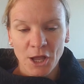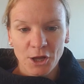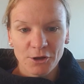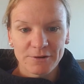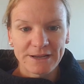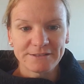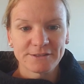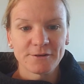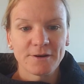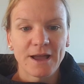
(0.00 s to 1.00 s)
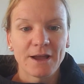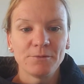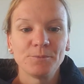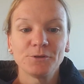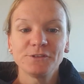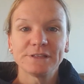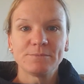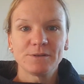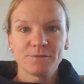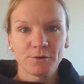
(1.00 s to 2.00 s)
All right, so I will mostly
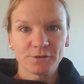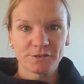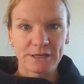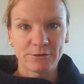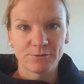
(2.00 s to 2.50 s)
be focusing